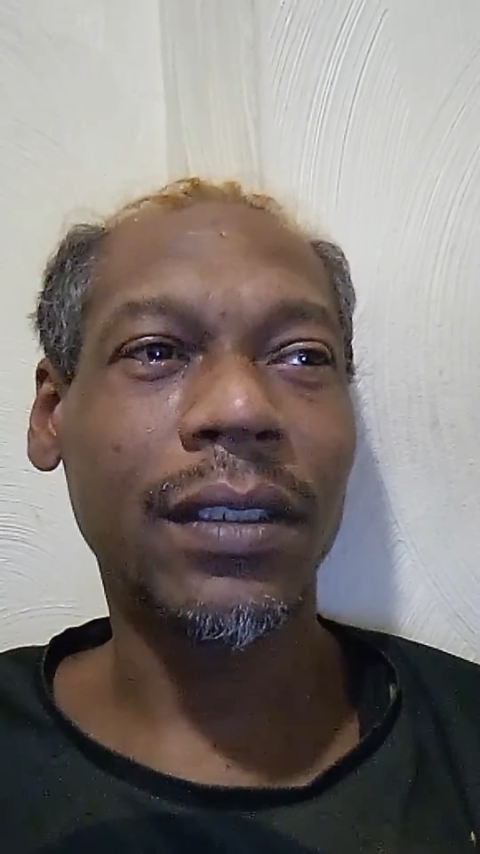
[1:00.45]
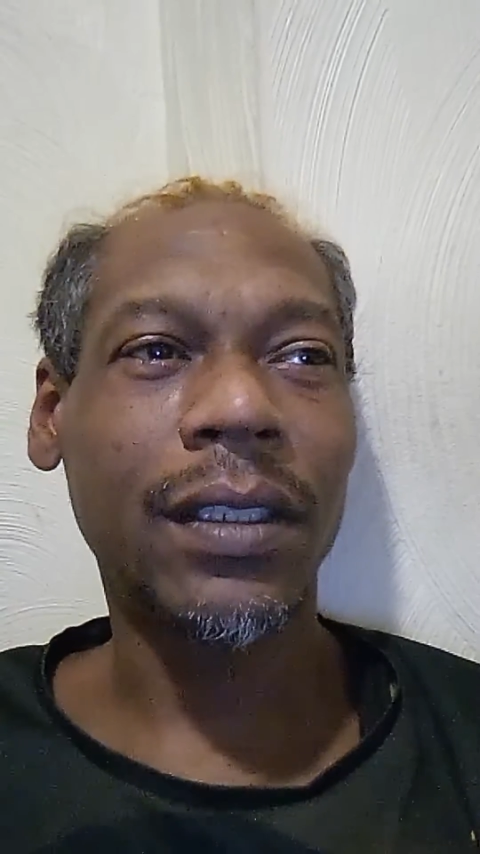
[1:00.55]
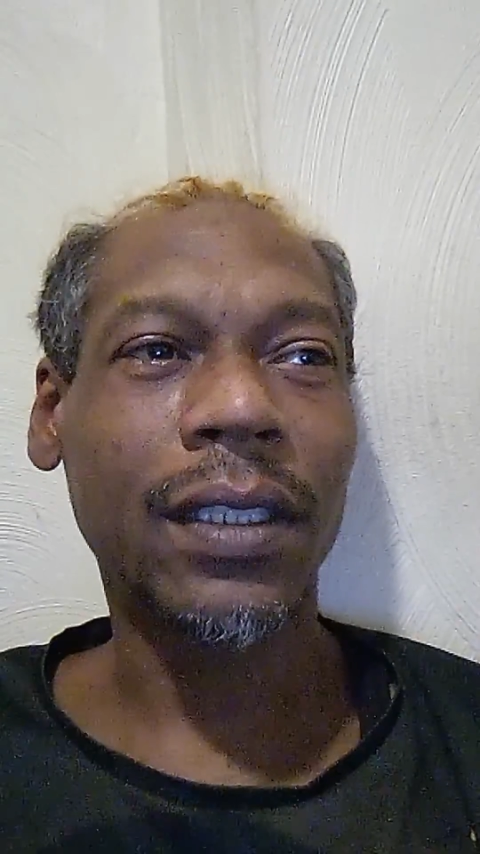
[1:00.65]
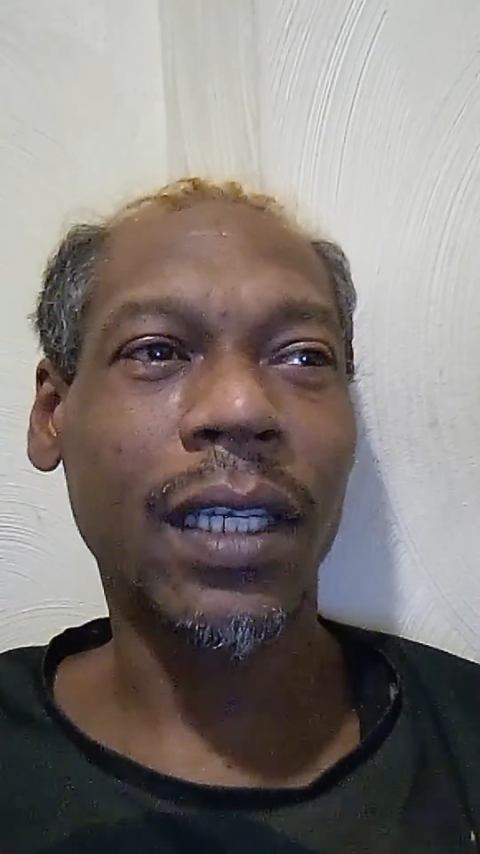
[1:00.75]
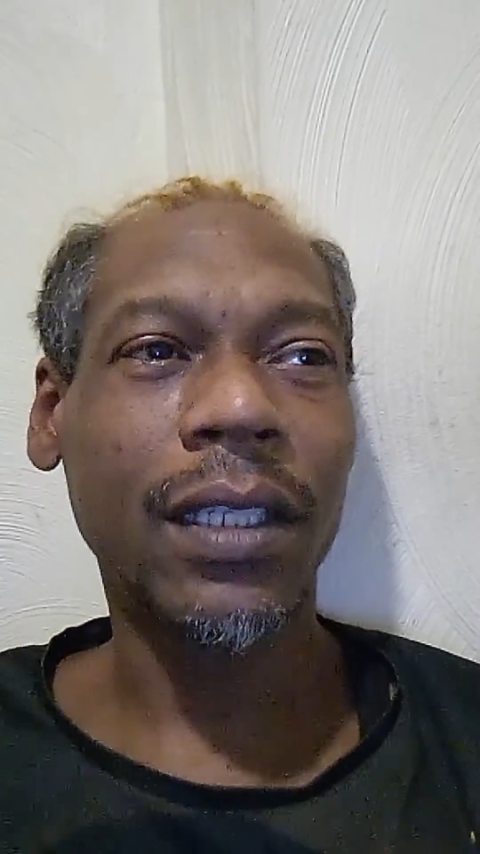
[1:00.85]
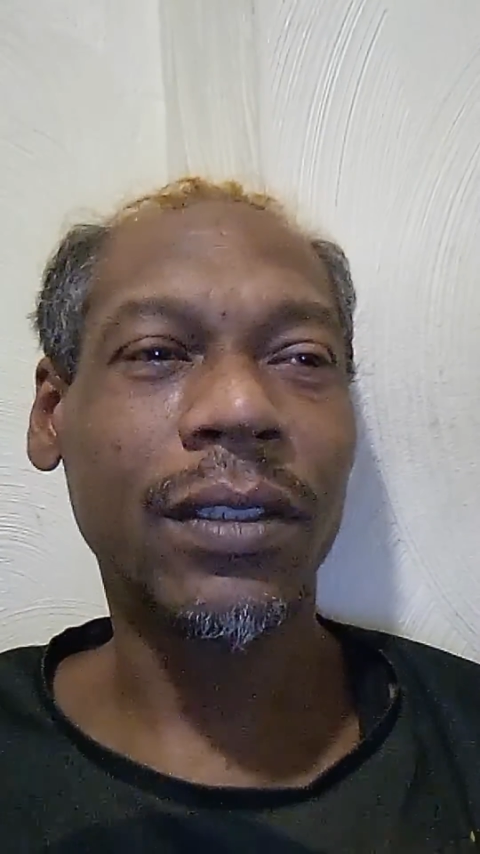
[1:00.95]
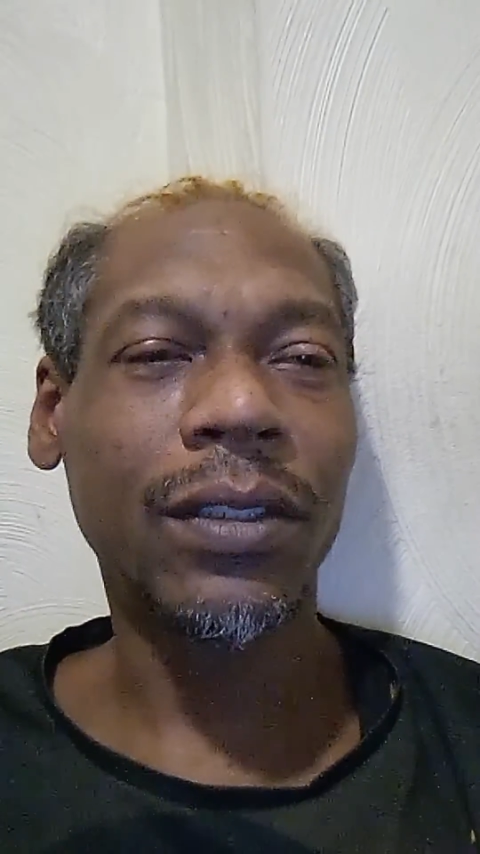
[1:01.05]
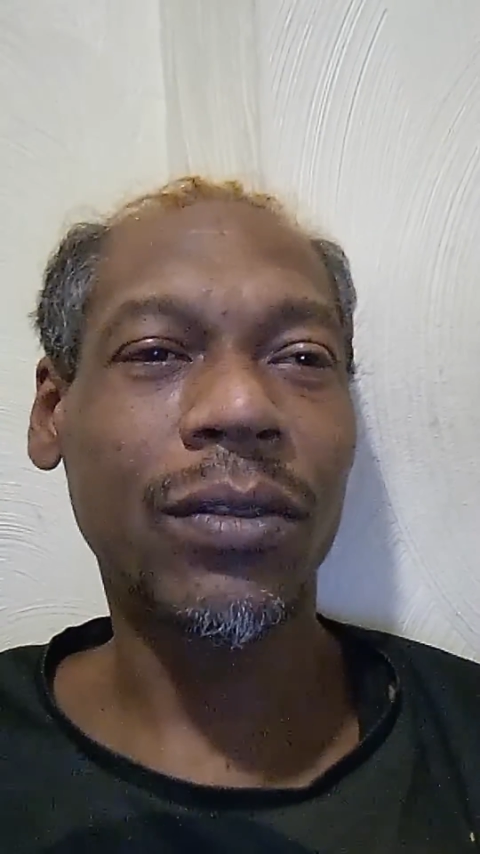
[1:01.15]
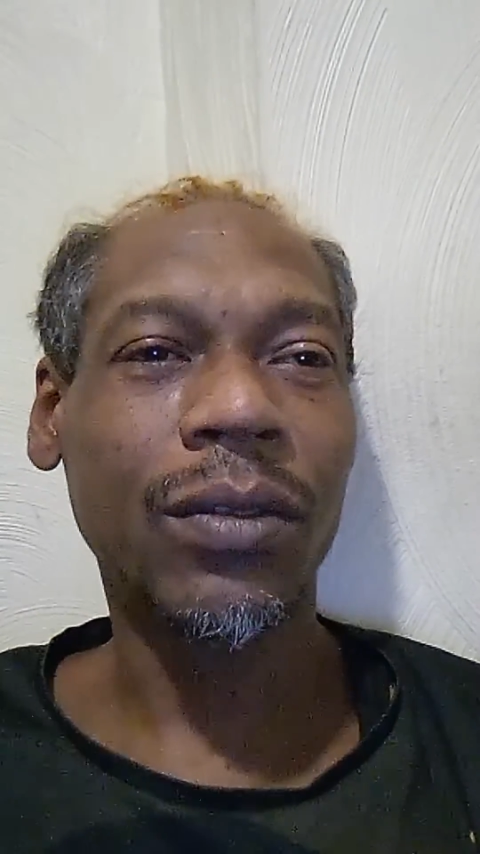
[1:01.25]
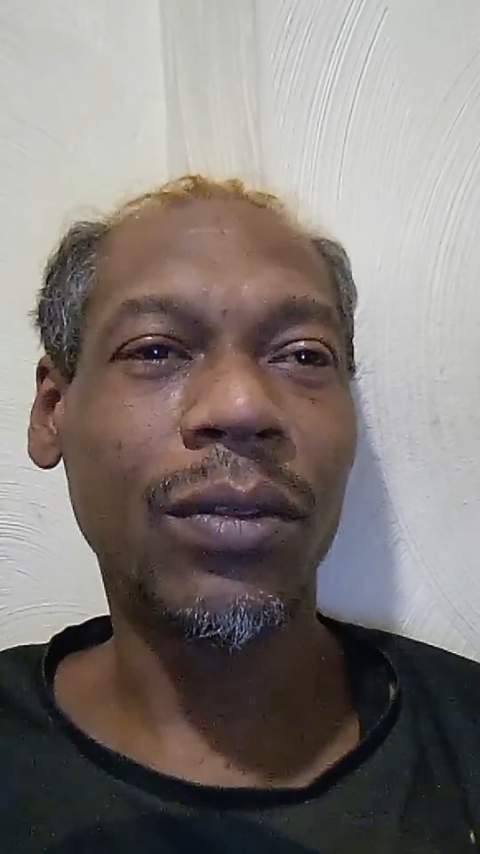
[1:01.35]

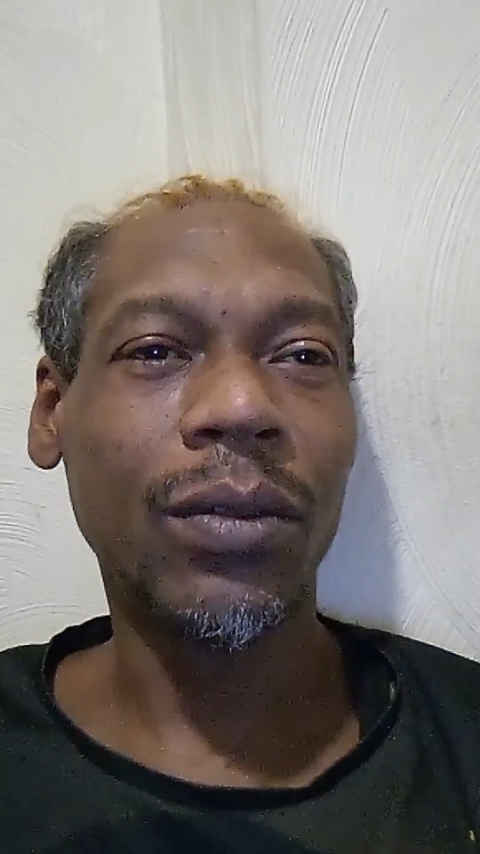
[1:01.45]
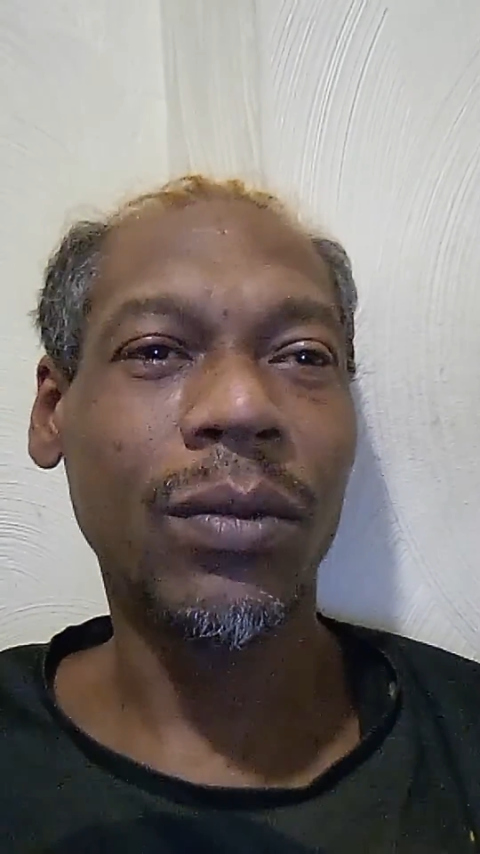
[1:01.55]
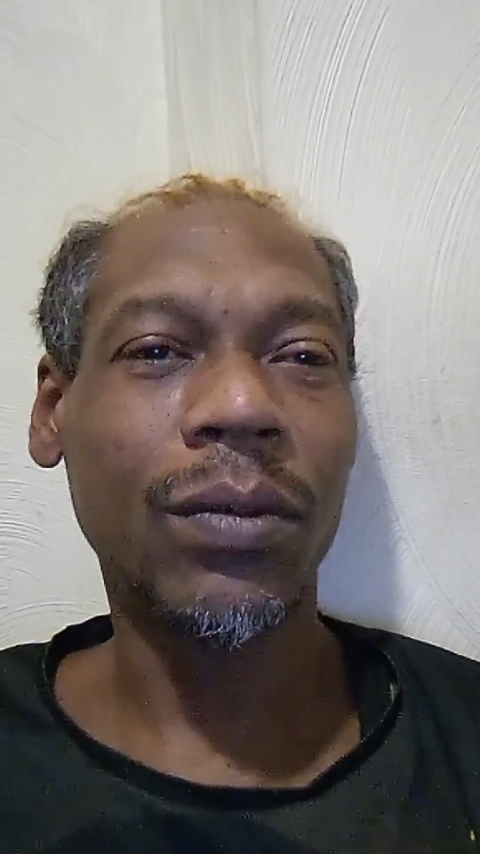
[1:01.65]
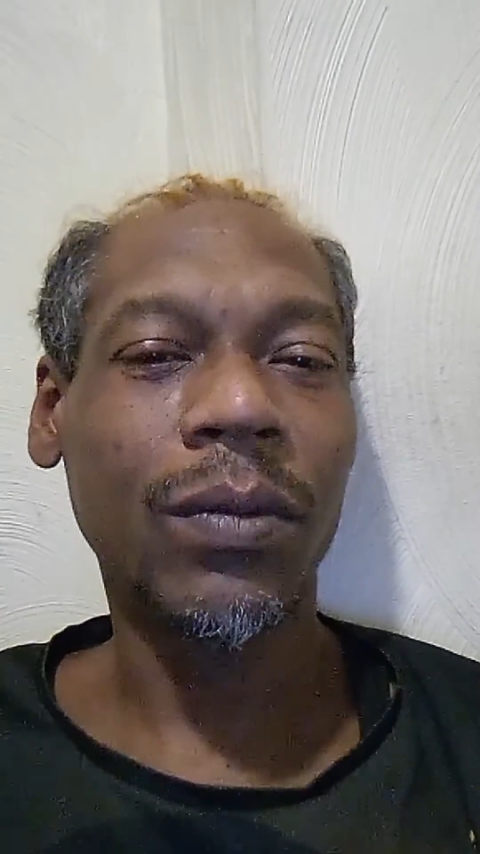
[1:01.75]
Skeleton Crew.